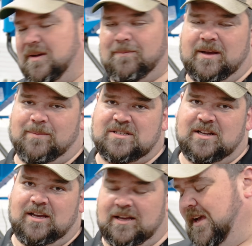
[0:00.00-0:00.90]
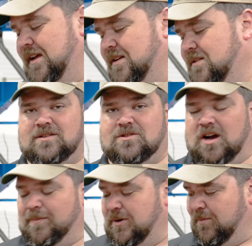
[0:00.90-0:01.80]
might make a mistake and
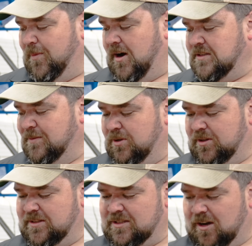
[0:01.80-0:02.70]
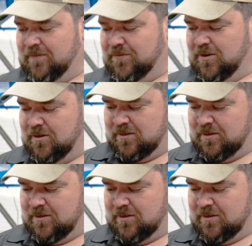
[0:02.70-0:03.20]
drop your box of bullets off your